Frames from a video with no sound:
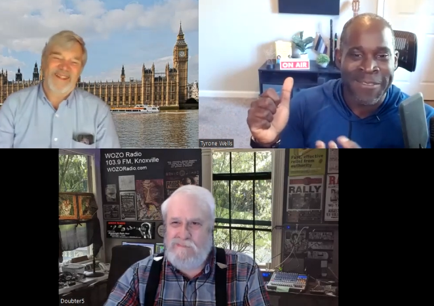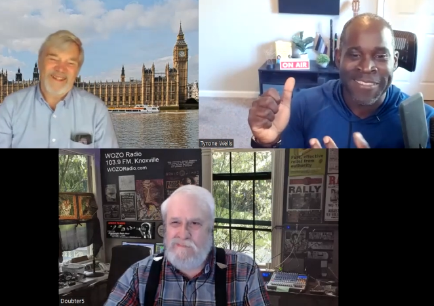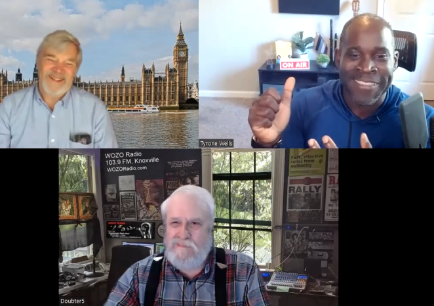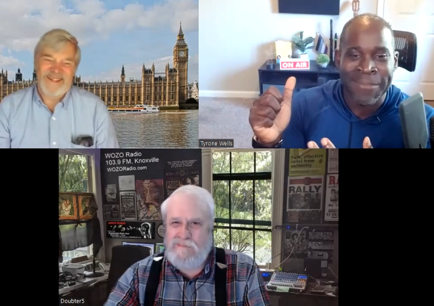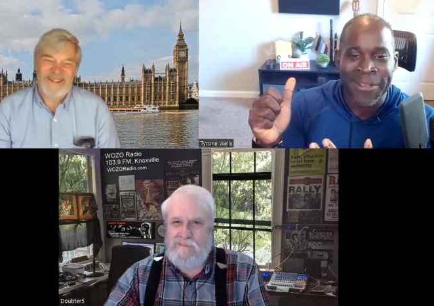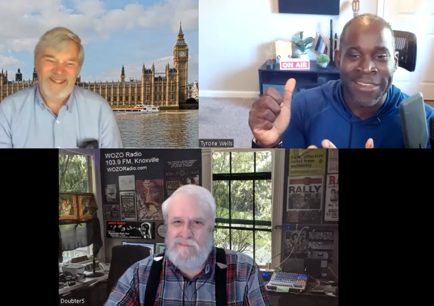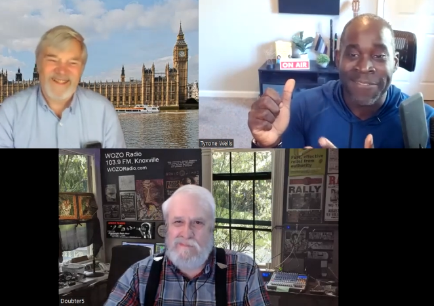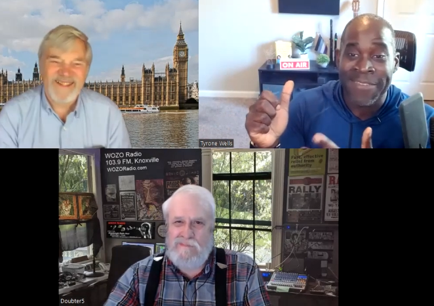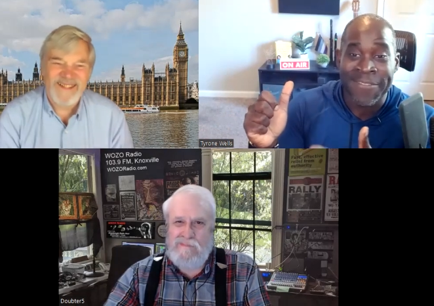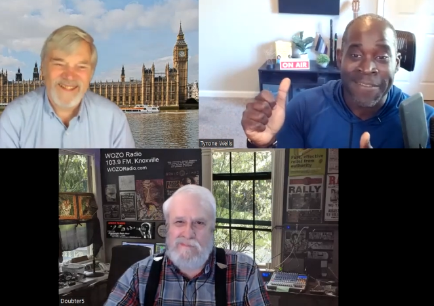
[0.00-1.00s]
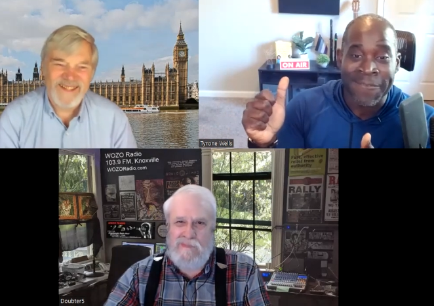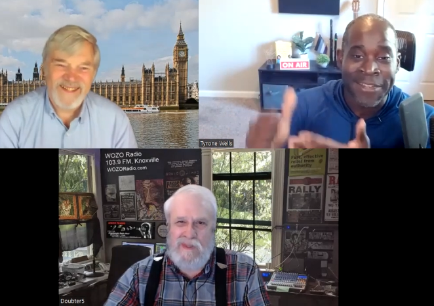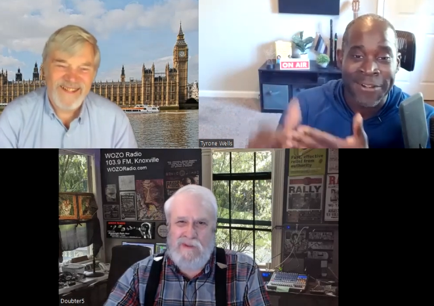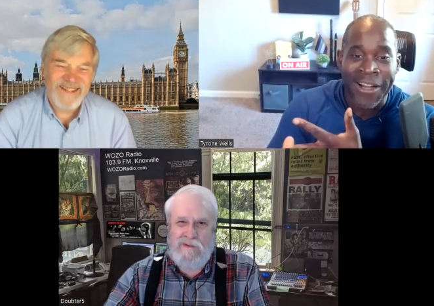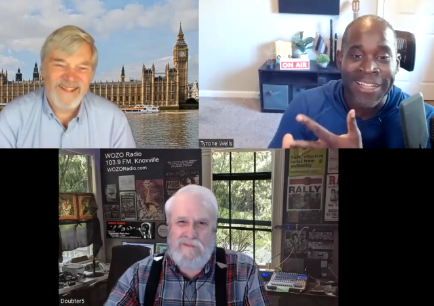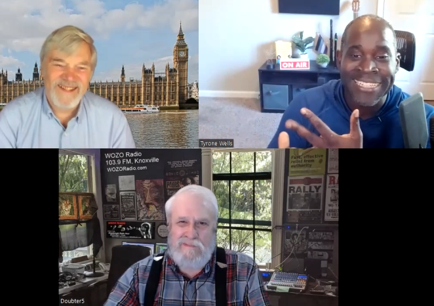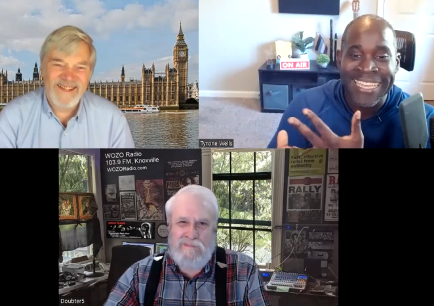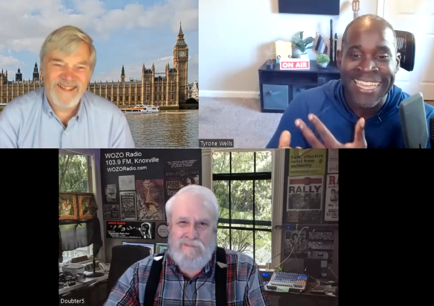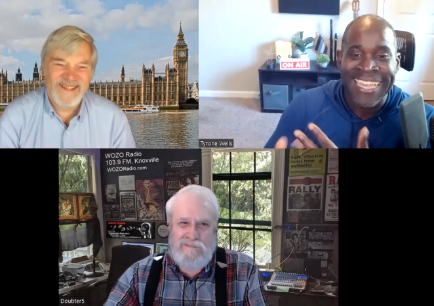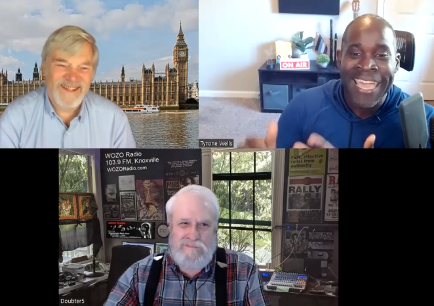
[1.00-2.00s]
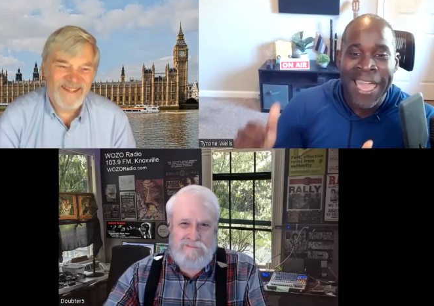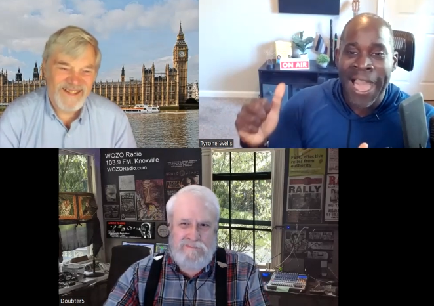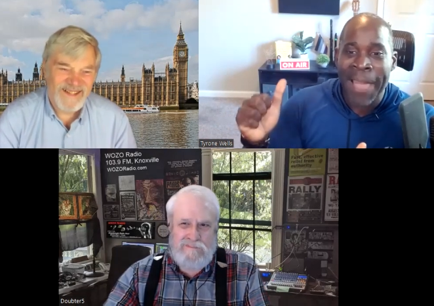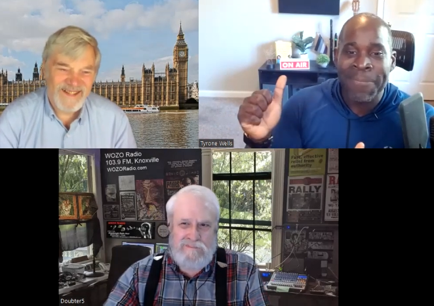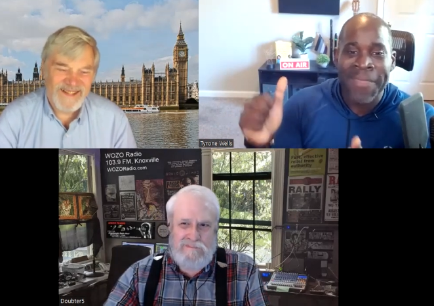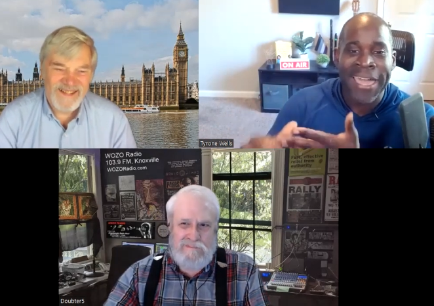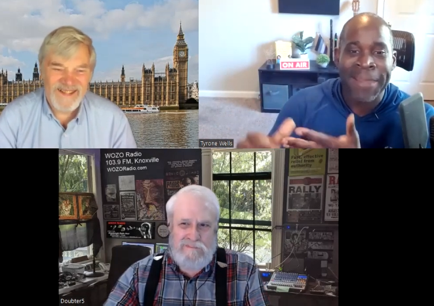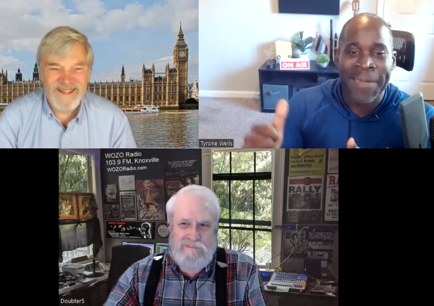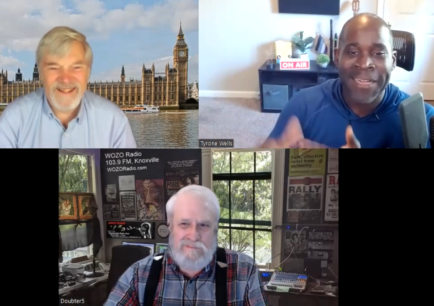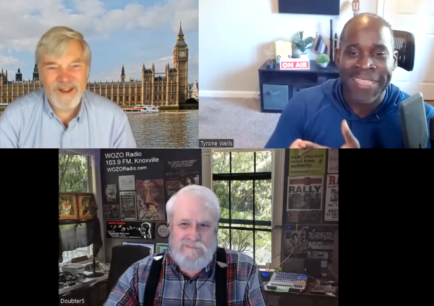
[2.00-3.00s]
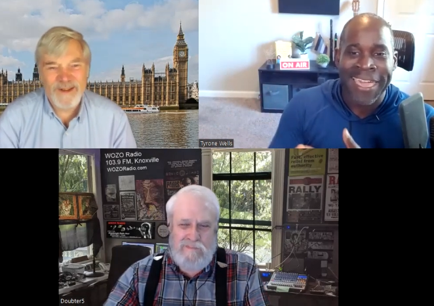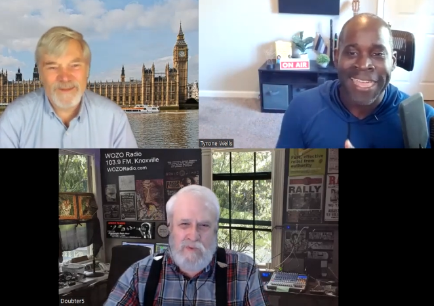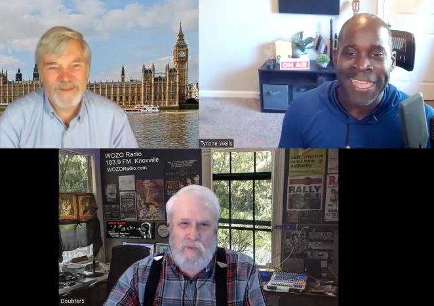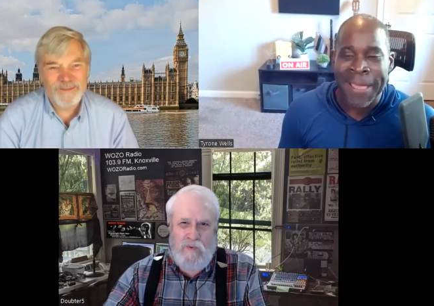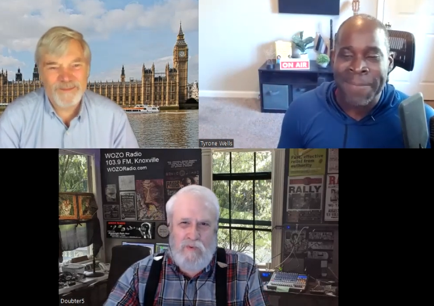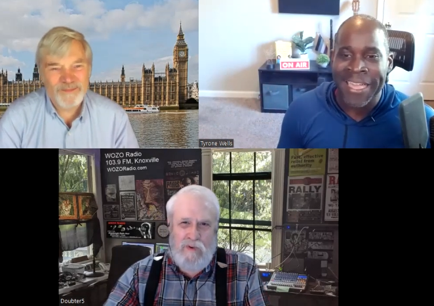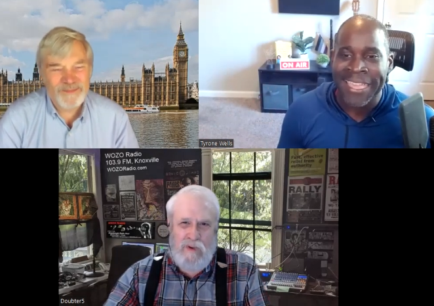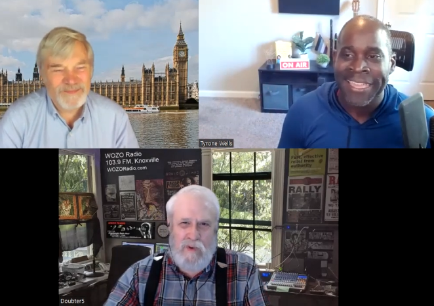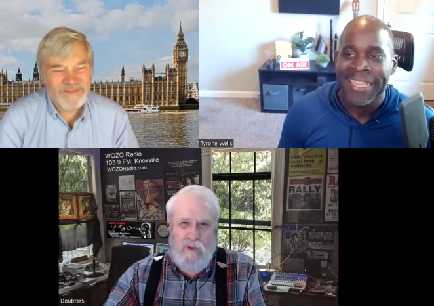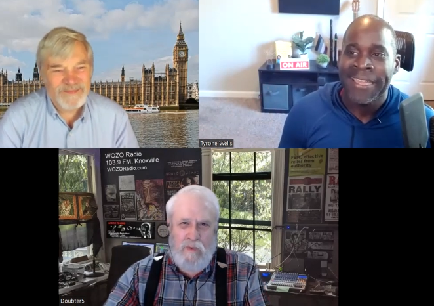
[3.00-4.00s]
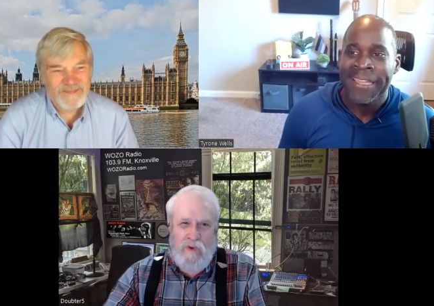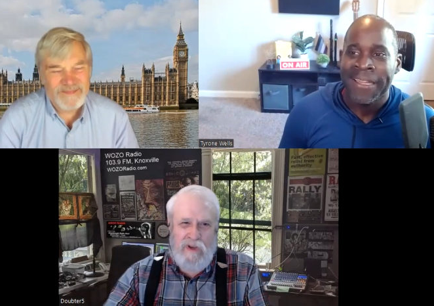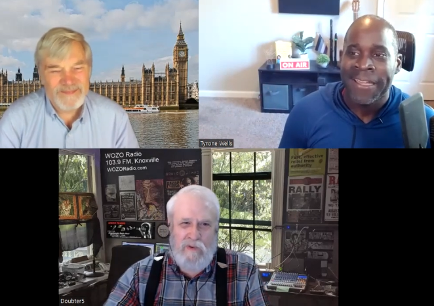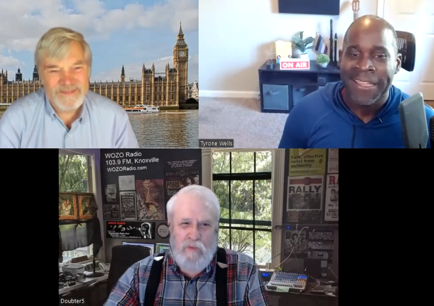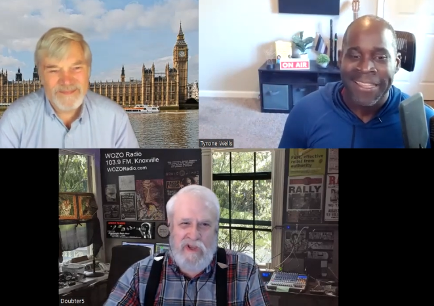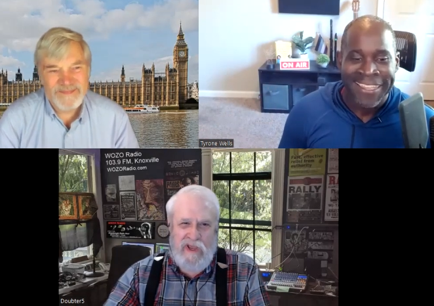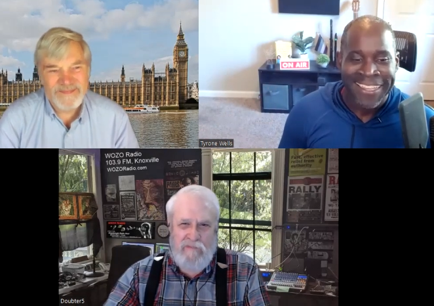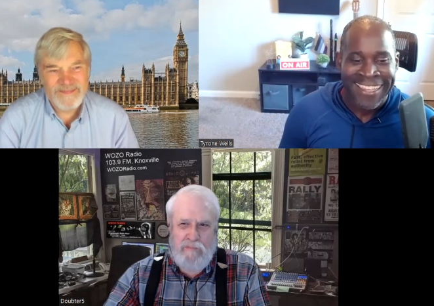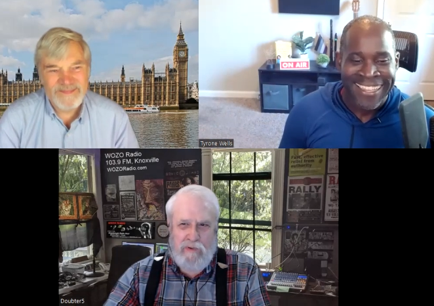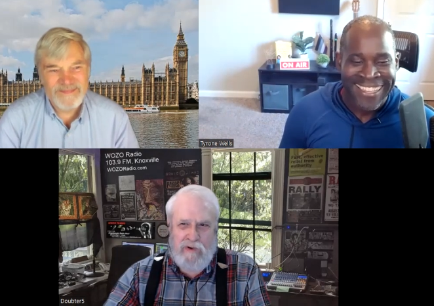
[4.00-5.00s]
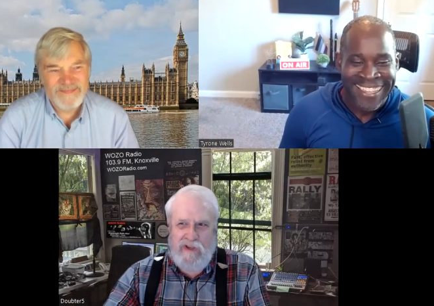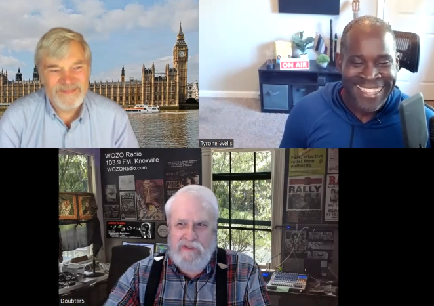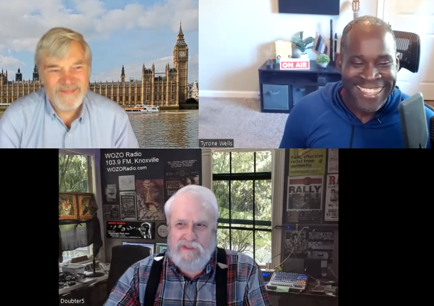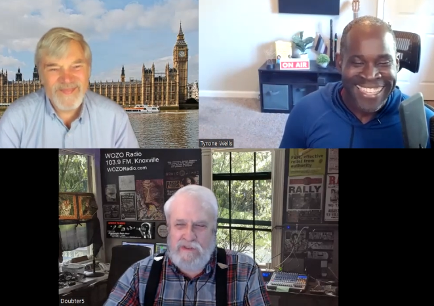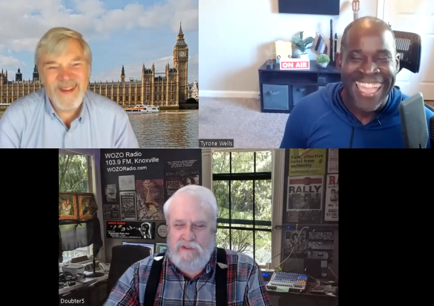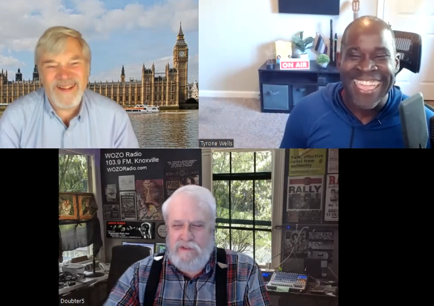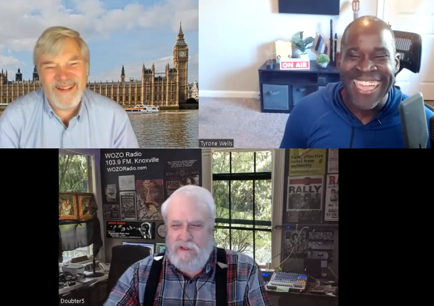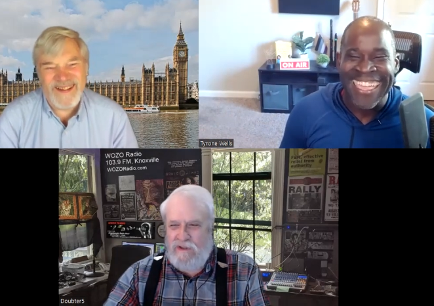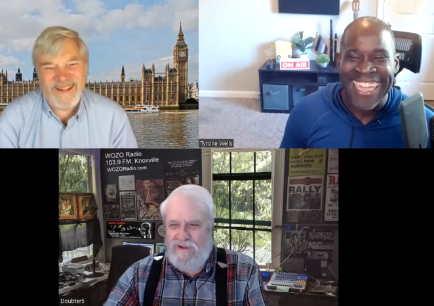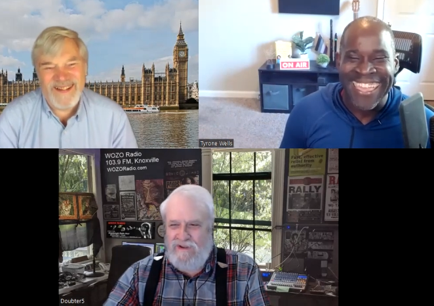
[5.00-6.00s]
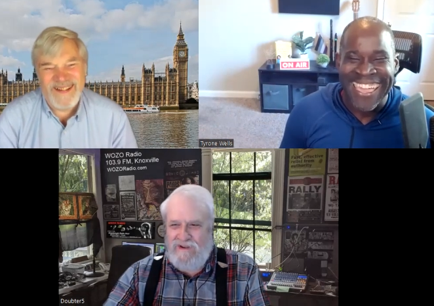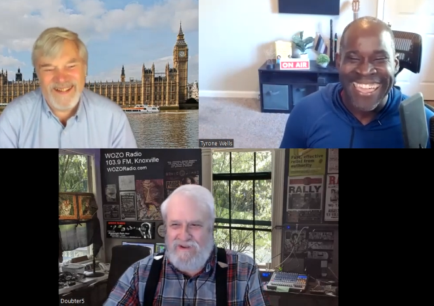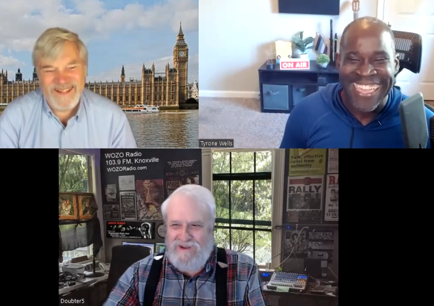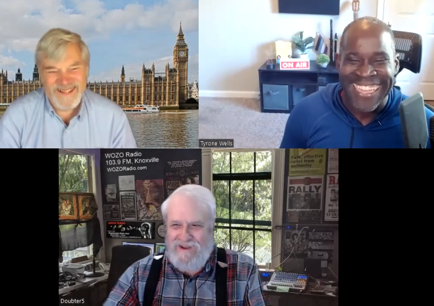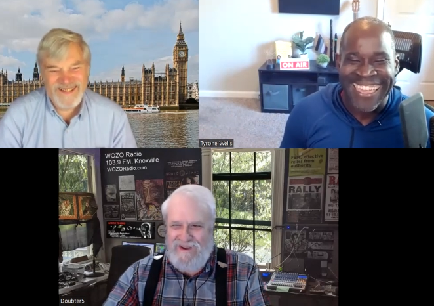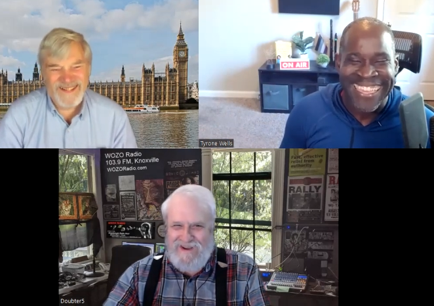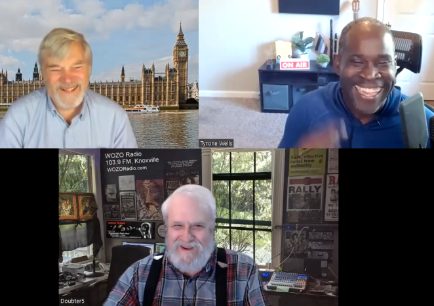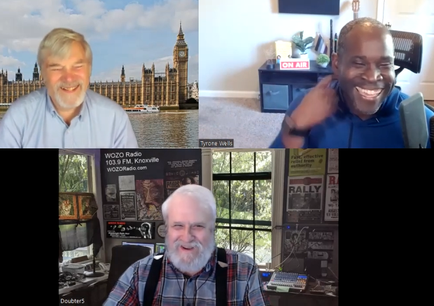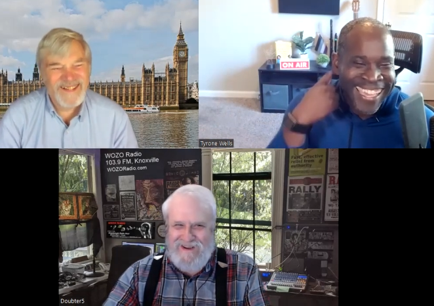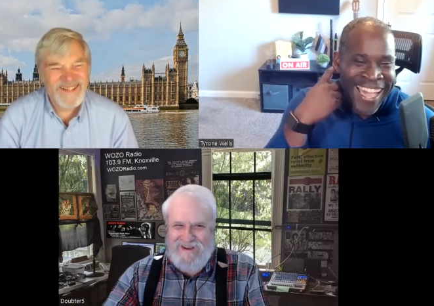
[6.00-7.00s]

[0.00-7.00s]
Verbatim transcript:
Speaker 1: eh, celebrate if, if, it's a federal holiday i'm not about that and i'm like wait we have
Speaker 2: parades
Speaker 1: yeah yeah yeah yeah yeah yeah yeah